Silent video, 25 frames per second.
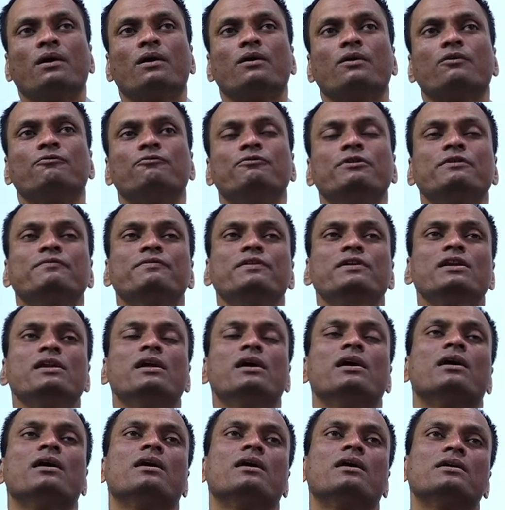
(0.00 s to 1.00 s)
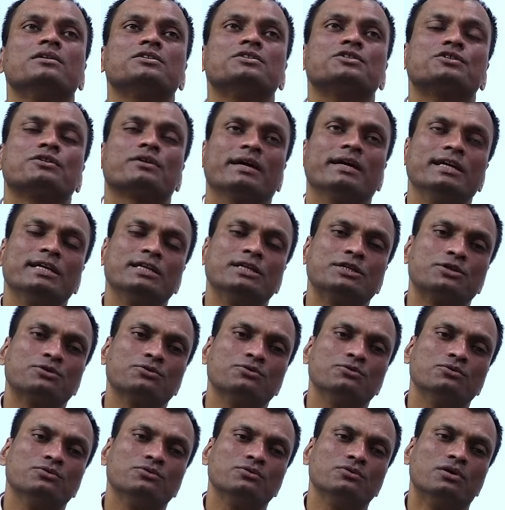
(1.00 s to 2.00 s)
we will try
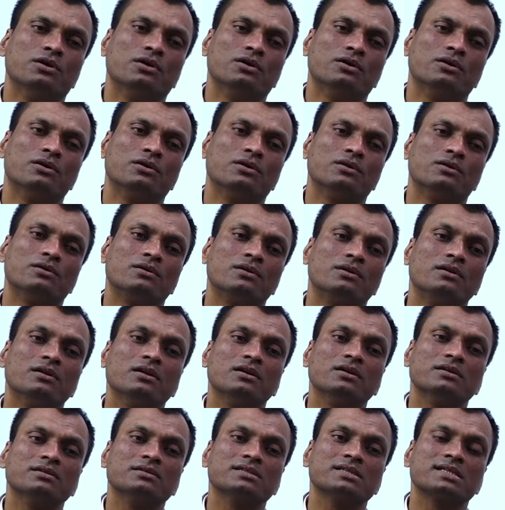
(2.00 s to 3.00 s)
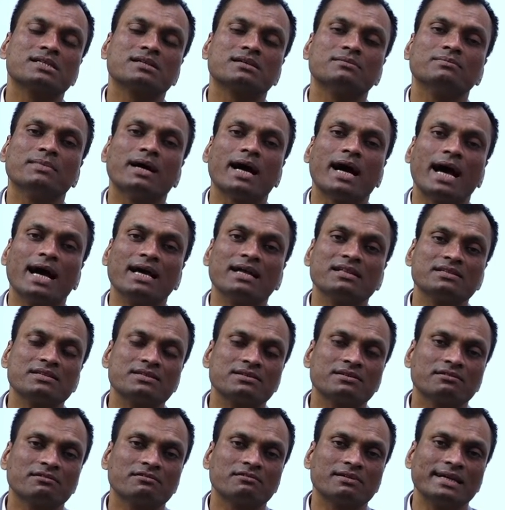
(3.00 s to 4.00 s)
to learn some
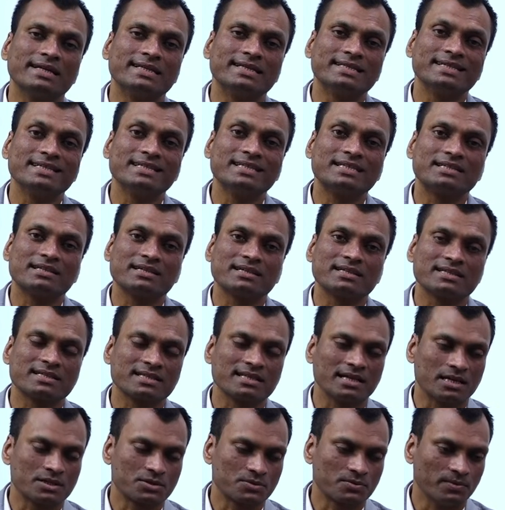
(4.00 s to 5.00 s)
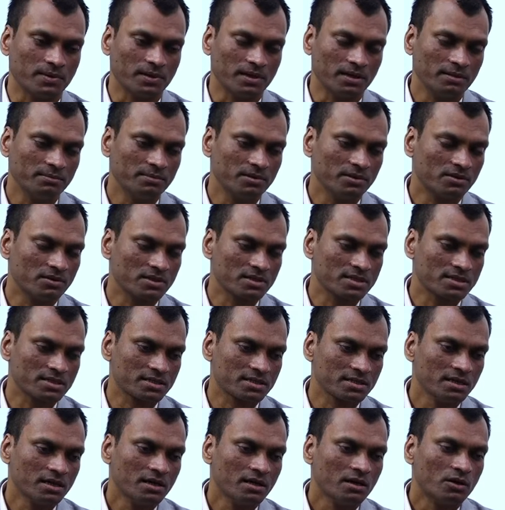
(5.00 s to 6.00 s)
answer writing tricks as well,
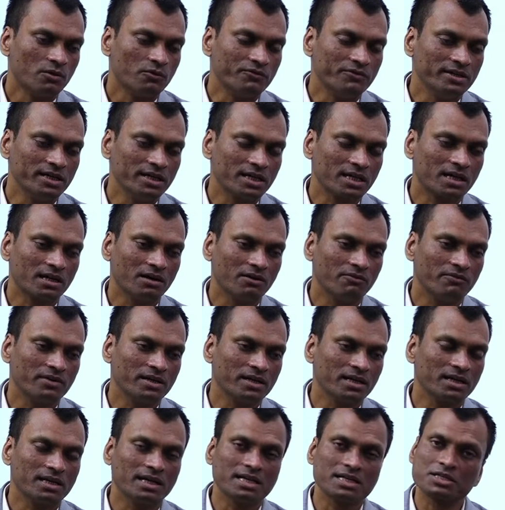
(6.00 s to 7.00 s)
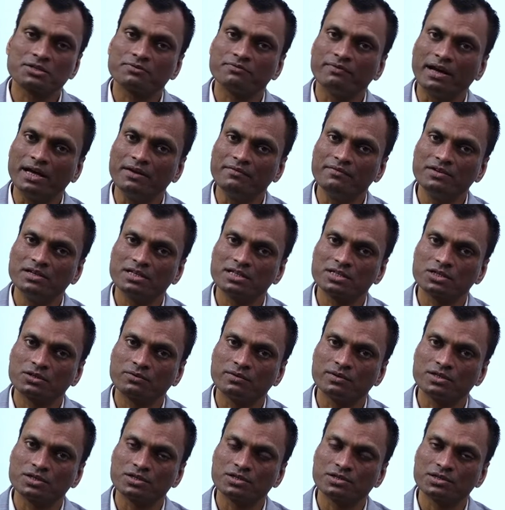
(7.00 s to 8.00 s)
because we are covering last 5 years
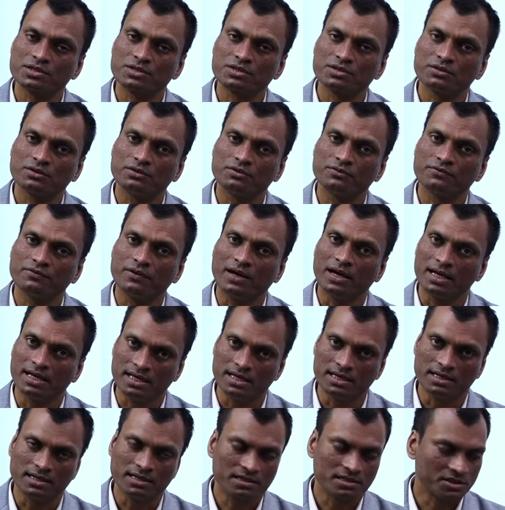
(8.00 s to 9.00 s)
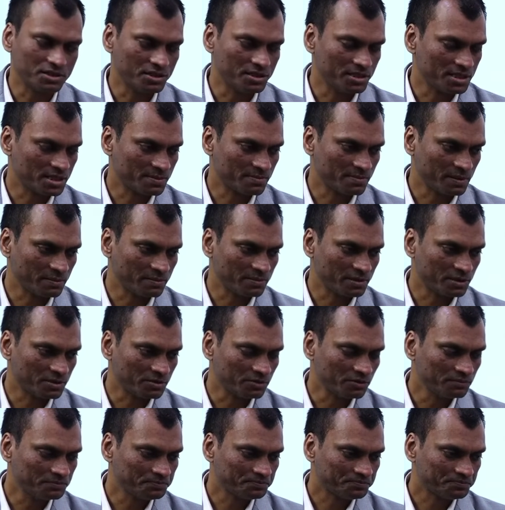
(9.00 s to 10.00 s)
questions of IR, GS paper 2,